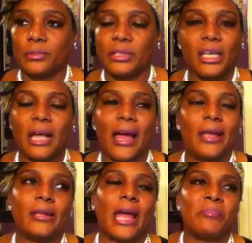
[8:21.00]

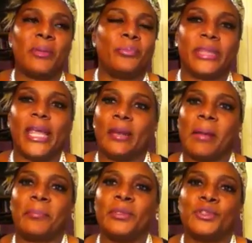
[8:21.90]
It got me thinking
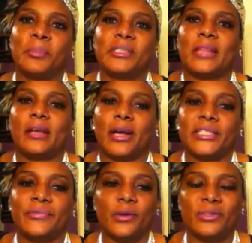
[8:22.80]
about putting too much out there
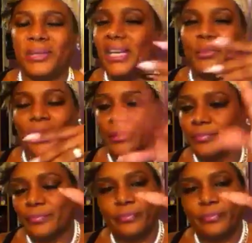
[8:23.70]
because folks. Anyway.